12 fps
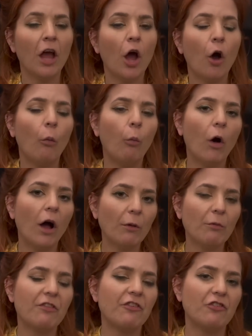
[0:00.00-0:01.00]
what I
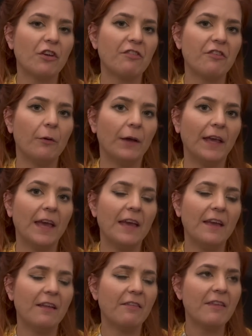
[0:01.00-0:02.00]
would suggest doing
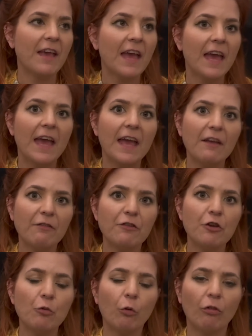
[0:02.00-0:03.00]
is, if
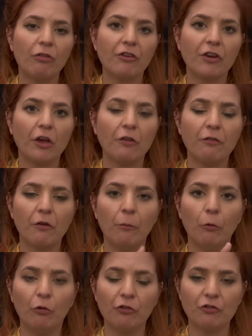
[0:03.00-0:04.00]
you want to go for a
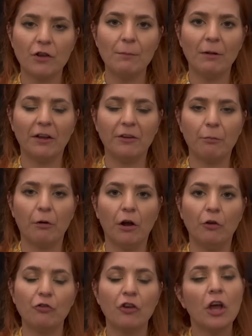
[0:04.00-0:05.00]
more streamlined
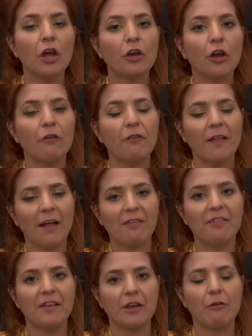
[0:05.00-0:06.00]
approach, go for that
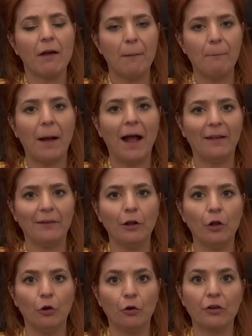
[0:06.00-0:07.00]
cigarette pant
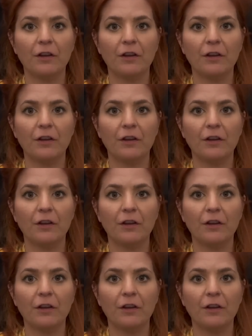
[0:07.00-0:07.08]
look.